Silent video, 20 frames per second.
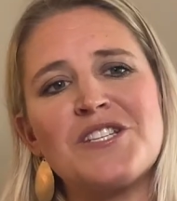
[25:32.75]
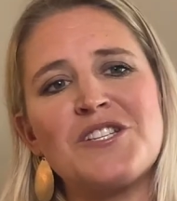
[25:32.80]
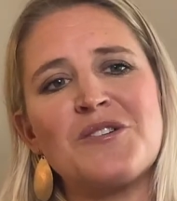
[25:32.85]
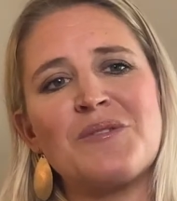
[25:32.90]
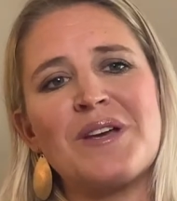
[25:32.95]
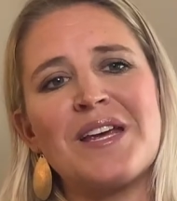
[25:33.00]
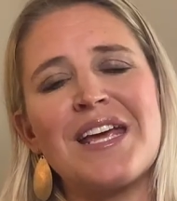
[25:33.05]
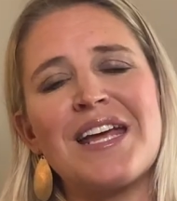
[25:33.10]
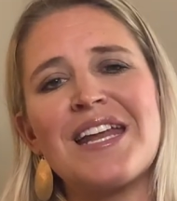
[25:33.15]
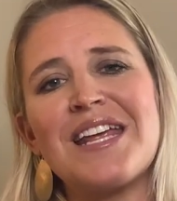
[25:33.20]

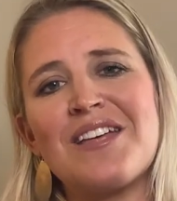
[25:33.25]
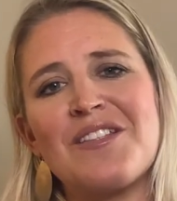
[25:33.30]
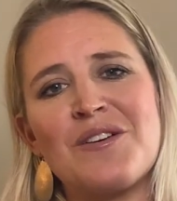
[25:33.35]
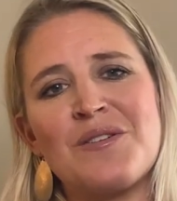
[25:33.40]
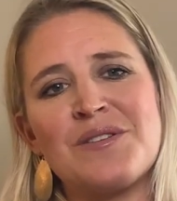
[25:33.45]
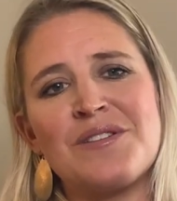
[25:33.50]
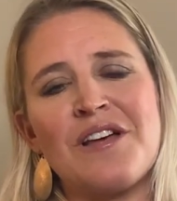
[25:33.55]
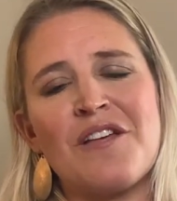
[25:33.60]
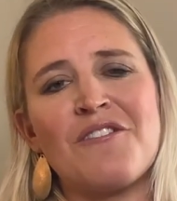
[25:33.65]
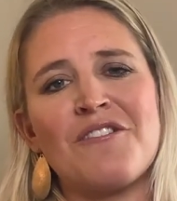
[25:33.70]
doing any of
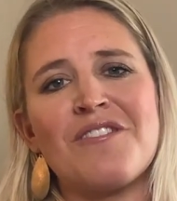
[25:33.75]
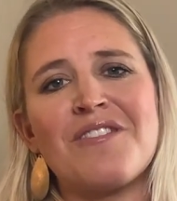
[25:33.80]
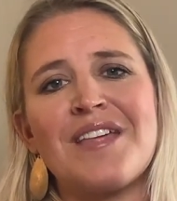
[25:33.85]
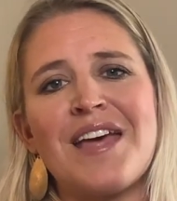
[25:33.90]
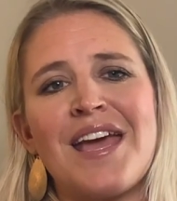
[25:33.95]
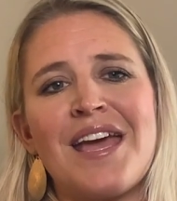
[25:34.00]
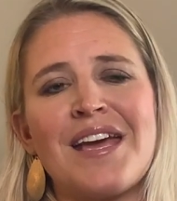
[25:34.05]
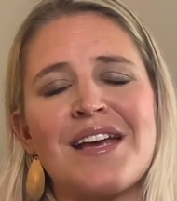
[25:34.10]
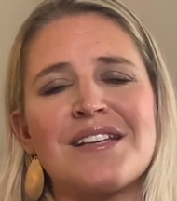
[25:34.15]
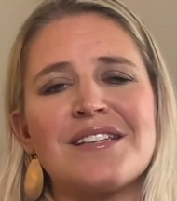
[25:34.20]
those other
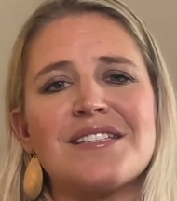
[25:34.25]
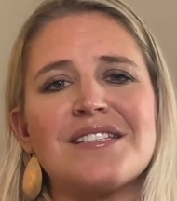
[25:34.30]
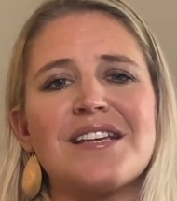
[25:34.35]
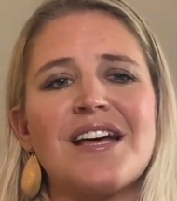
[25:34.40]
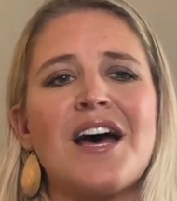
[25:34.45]
things.